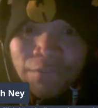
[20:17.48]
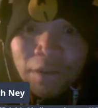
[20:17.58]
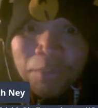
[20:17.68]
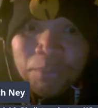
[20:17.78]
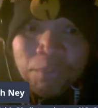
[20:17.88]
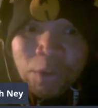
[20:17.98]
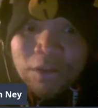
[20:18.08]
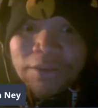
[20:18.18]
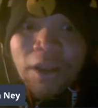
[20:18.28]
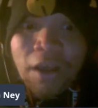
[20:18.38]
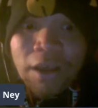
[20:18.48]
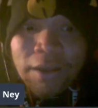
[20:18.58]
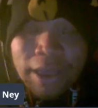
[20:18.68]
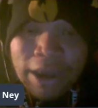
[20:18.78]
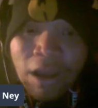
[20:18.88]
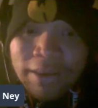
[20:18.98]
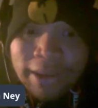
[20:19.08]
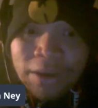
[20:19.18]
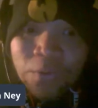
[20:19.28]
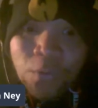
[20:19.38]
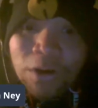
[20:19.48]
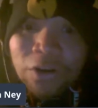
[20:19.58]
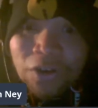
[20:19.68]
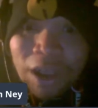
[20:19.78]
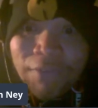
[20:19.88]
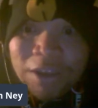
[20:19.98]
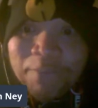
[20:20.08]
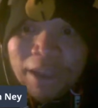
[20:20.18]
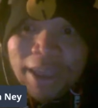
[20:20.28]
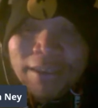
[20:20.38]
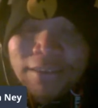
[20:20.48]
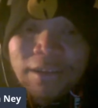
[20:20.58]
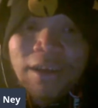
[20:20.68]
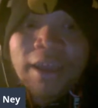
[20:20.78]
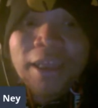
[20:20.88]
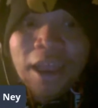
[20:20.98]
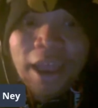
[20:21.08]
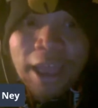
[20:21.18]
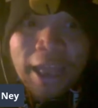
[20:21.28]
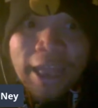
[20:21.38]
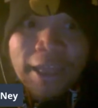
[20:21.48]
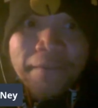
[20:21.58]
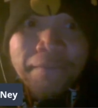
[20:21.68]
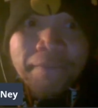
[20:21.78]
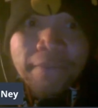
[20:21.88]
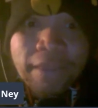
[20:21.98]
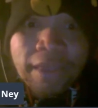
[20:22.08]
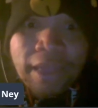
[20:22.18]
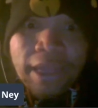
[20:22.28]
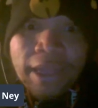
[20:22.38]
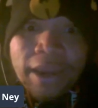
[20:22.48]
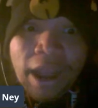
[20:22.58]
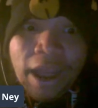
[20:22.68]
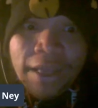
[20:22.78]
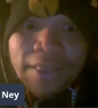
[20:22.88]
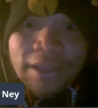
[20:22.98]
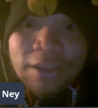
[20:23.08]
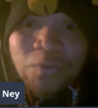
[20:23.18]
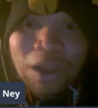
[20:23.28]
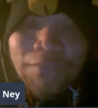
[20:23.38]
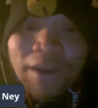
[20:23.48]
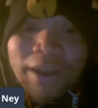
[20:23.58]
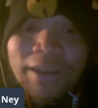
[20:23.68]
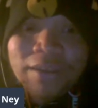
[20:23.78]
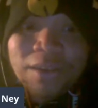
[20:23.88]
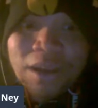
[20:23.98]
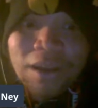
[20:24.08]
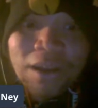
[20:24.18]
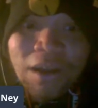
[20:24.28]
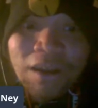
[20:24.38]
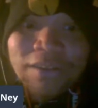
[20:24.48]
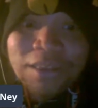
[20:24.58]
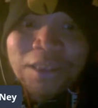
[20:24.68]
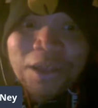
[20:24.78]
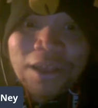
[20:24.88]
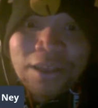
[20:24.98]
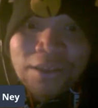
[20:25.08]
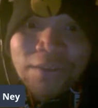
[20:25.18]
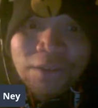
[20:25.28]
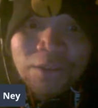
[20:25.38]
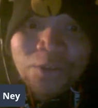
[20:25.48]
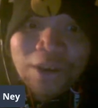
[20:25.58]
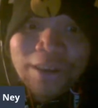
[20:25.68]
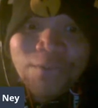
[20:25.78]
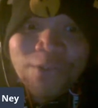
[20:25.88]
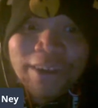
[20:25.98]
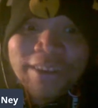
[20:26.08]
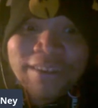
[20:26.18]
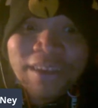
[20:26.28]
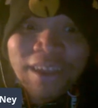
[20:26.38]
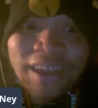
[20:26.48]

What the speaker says: from both an Octane and Warner Drive as my guest tonight. And I think his Wi-Fi is causing the screen to freeze.